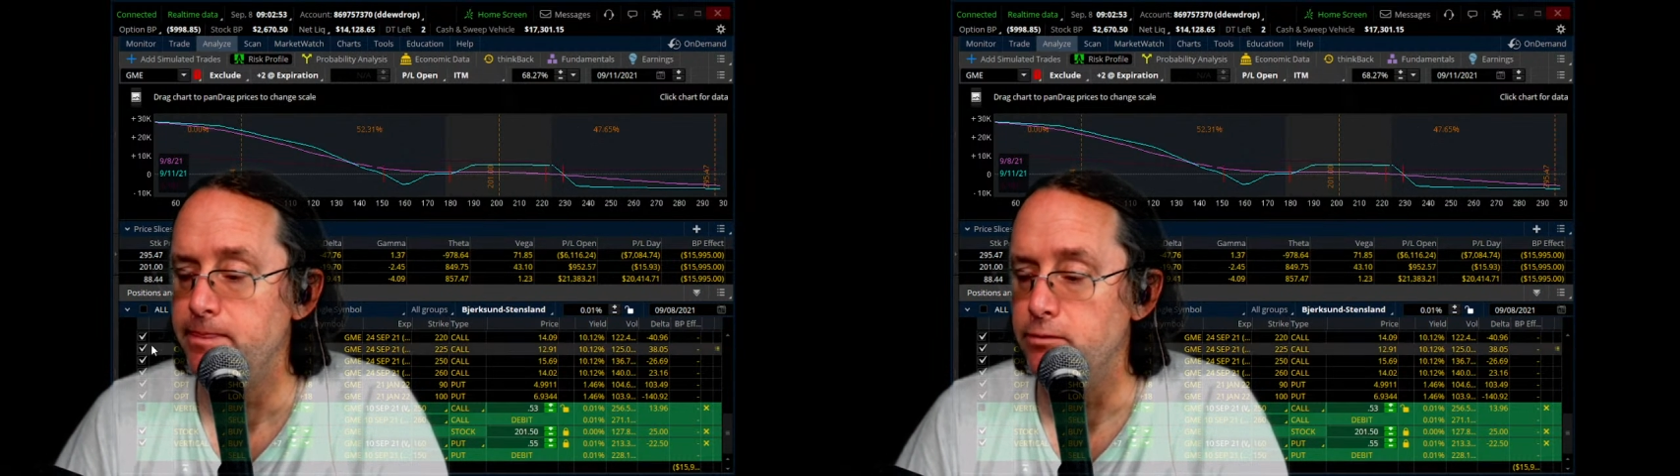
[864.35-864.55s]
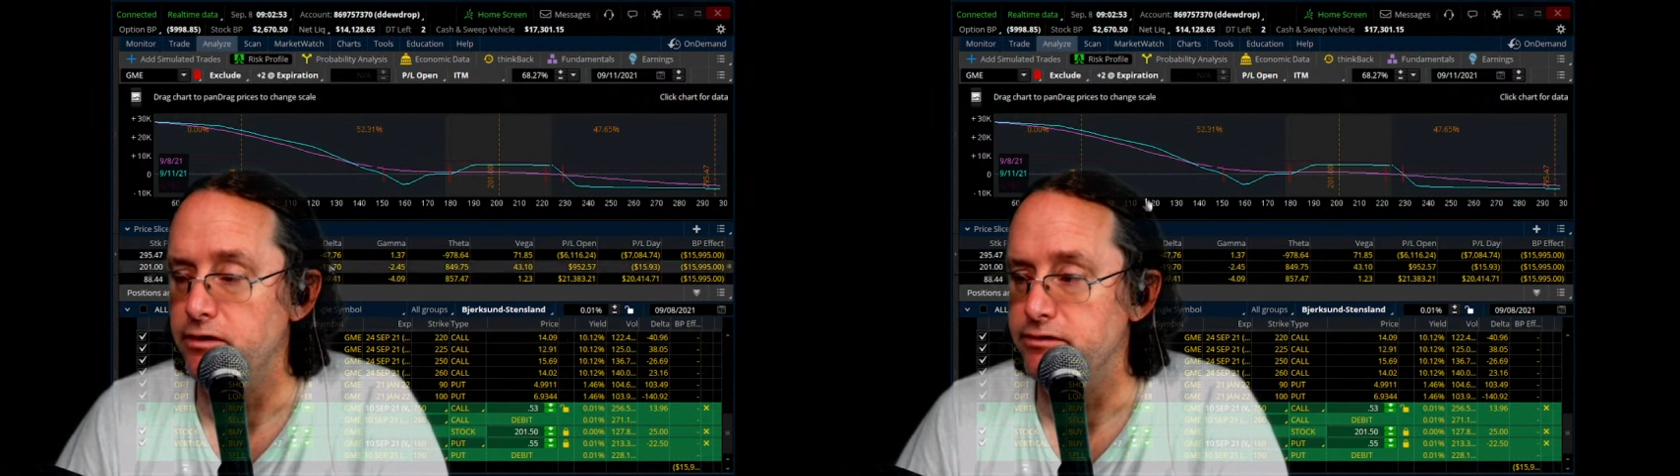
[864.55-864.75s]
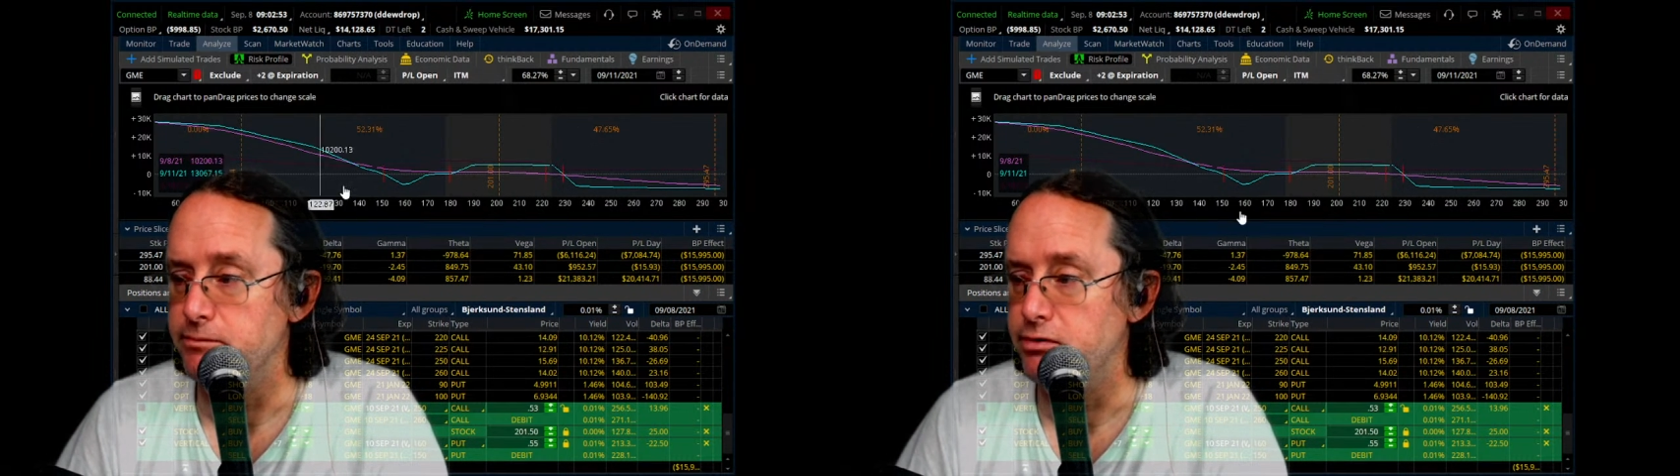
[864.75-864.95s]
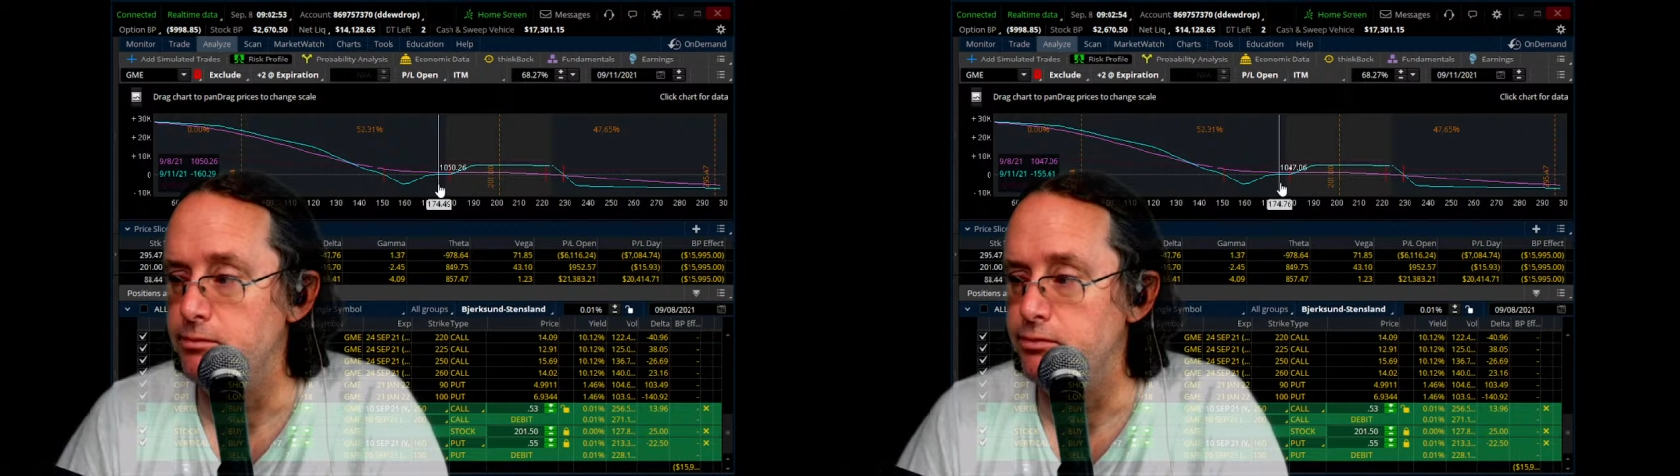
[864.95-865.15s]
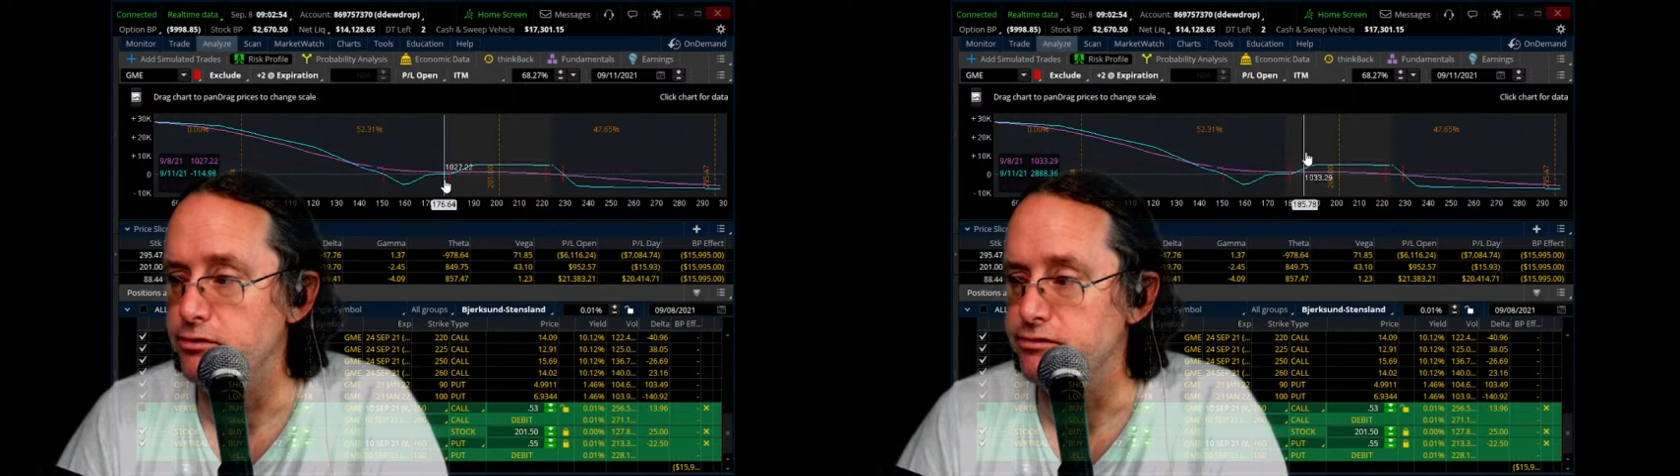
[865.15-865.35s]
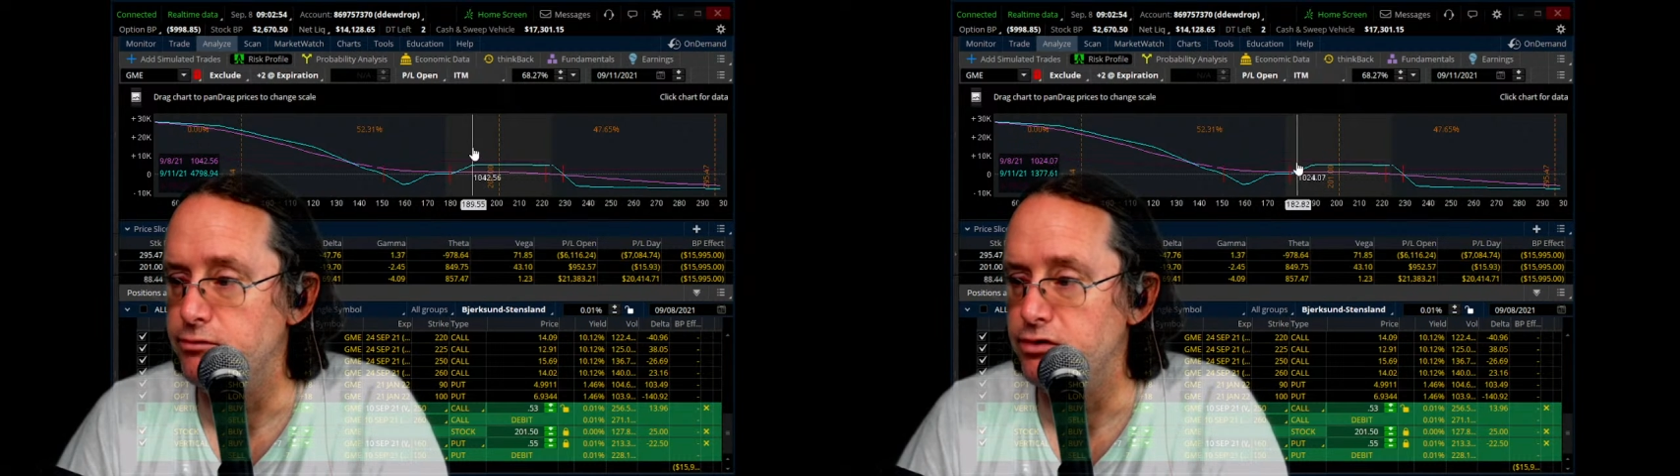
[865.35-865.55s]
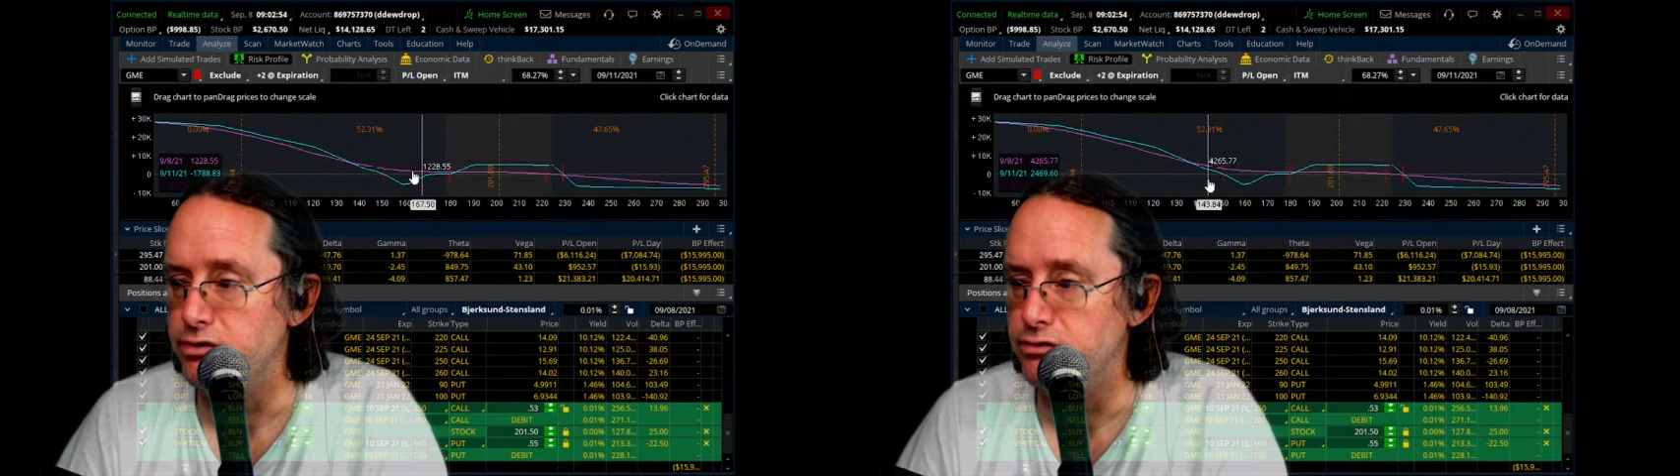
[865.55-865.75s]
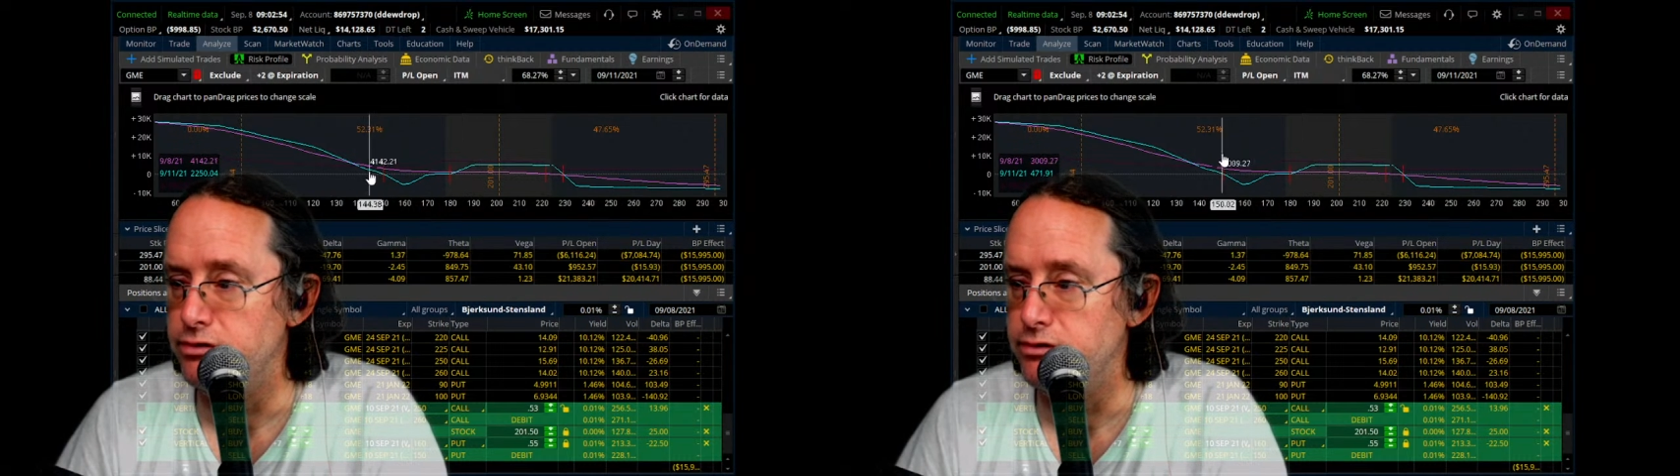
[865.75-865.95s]
whereas the purple is a
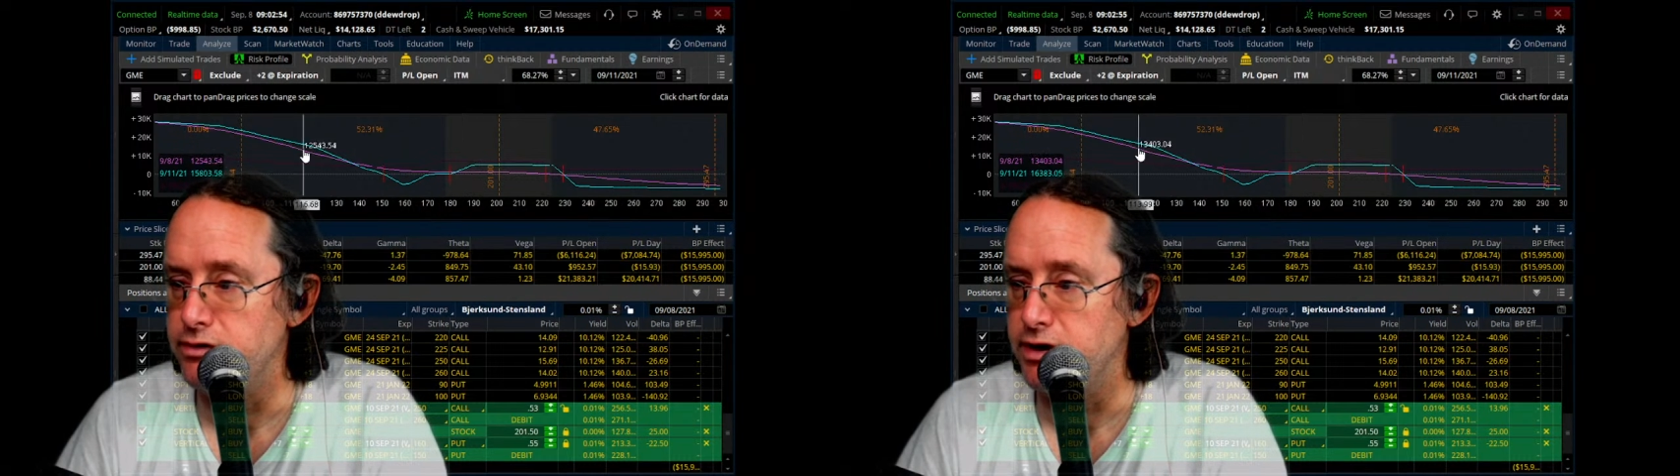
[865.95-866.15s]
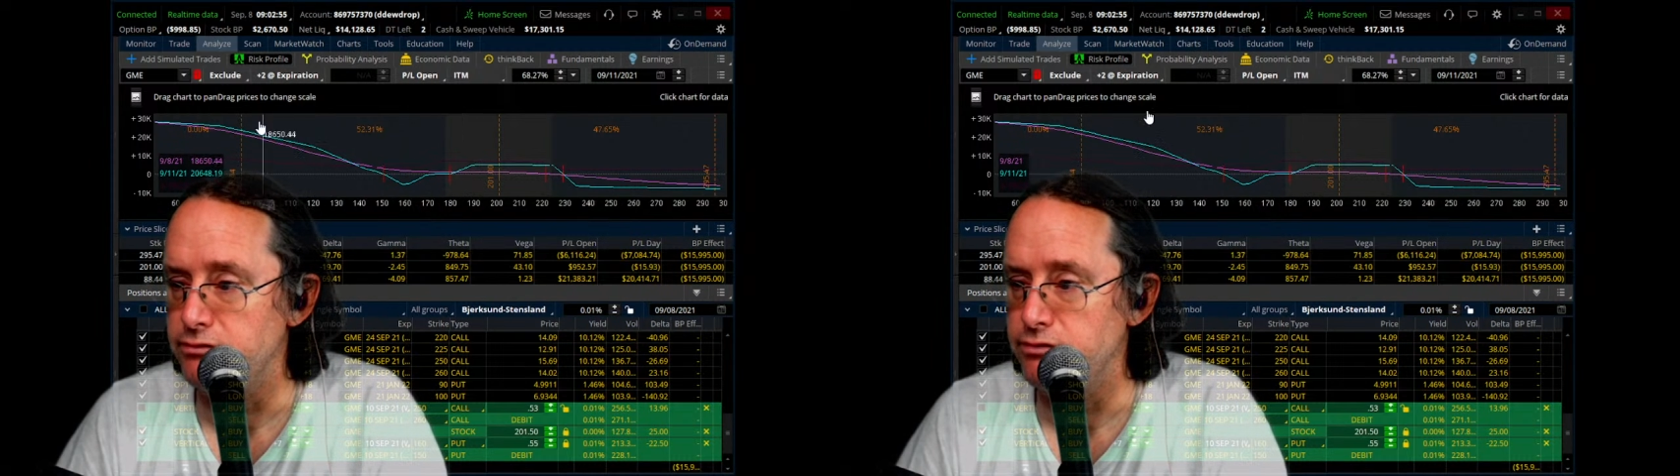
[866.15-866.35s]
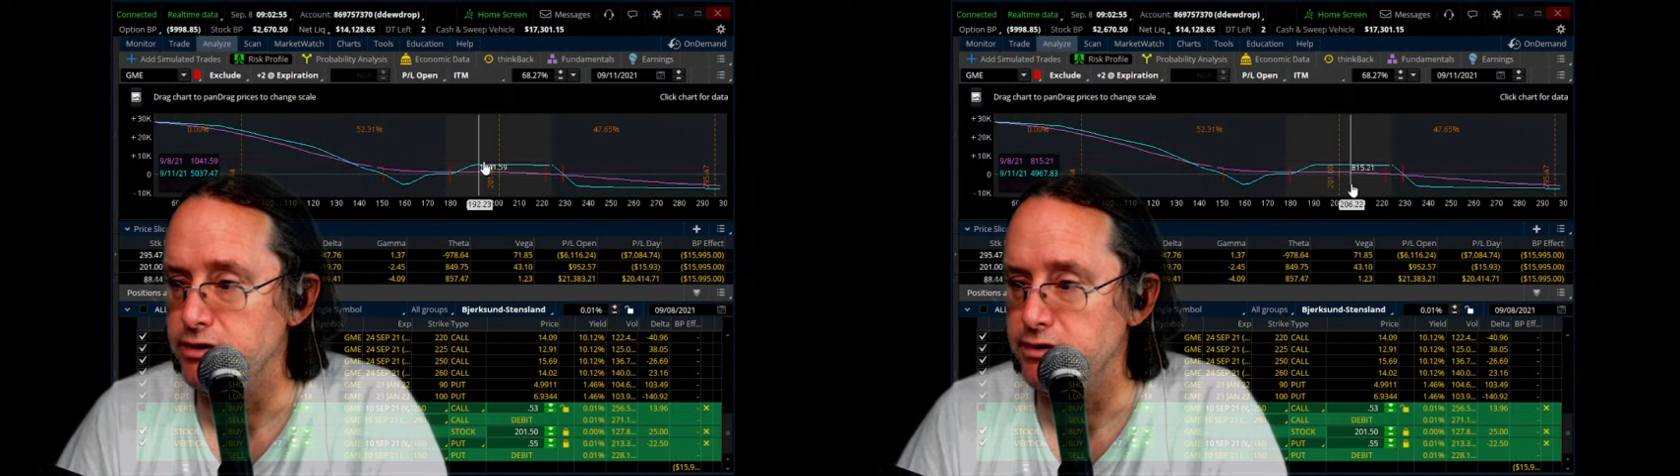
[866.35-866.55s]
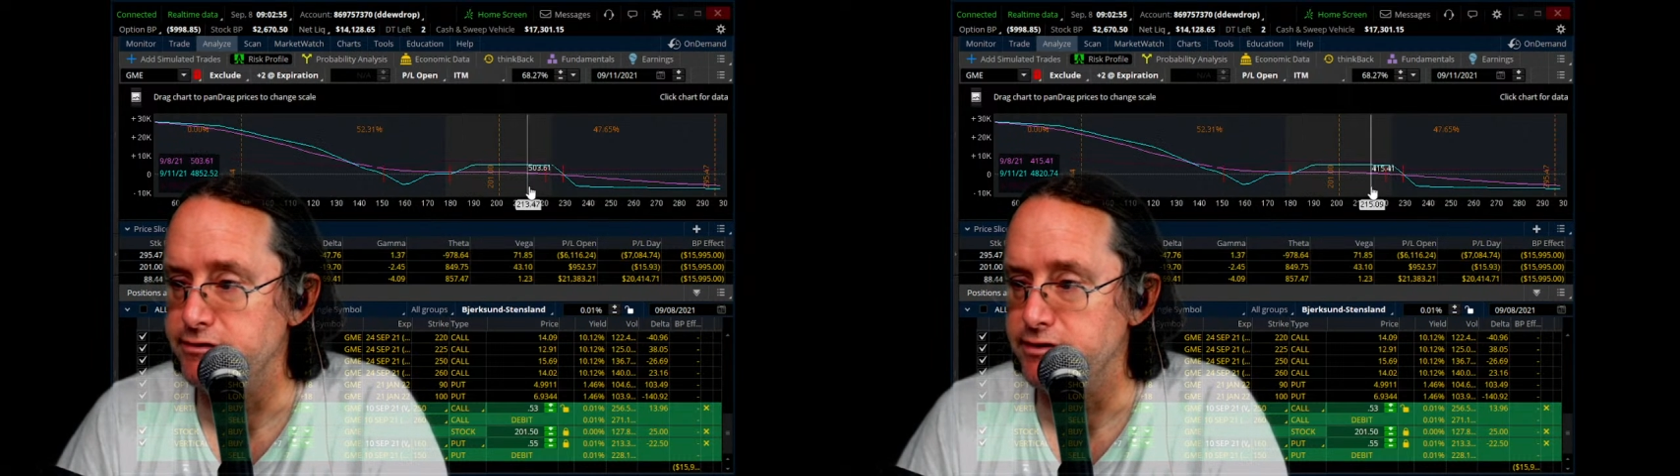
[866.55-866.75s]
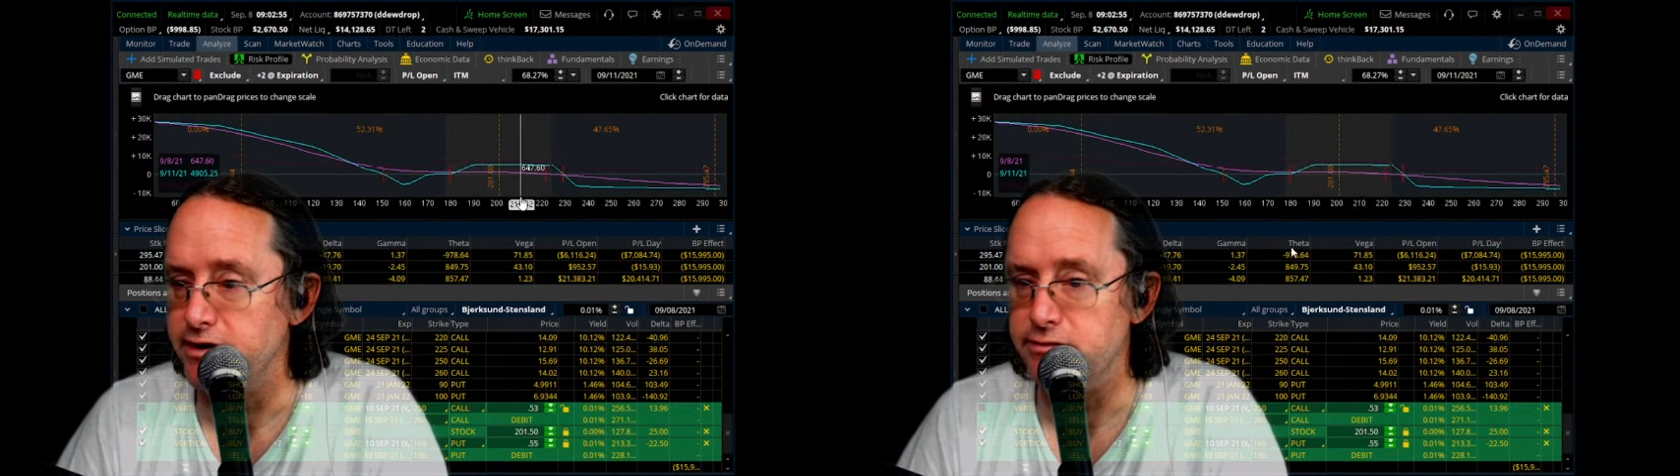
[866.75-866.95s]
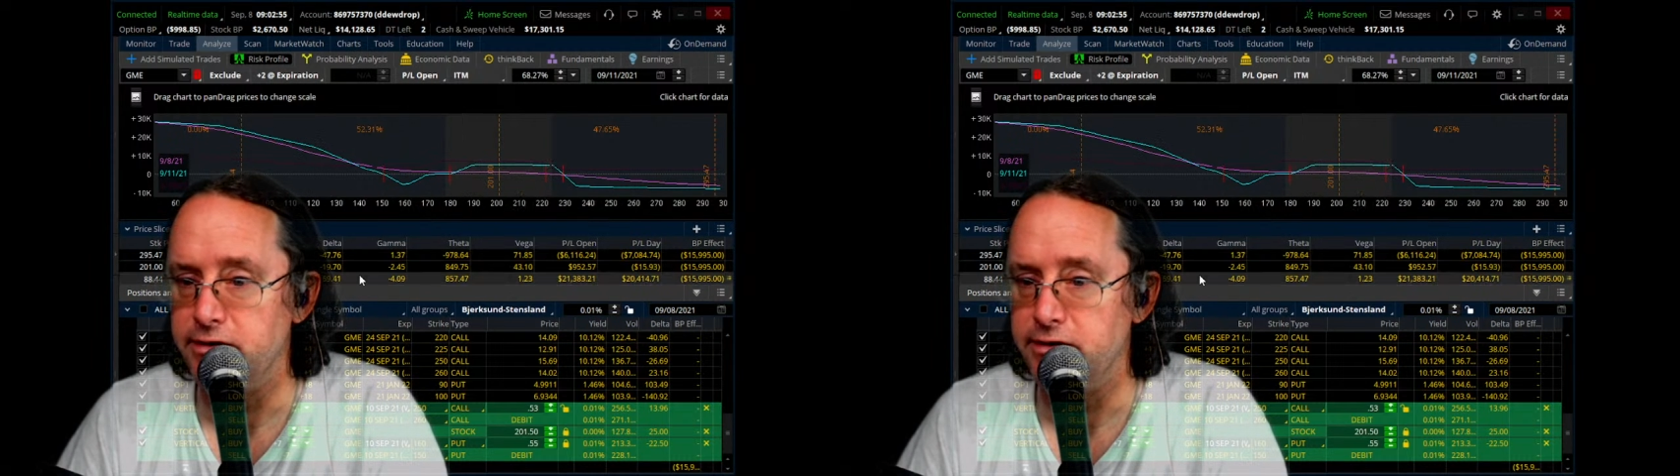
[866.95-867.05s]
more kind of realistic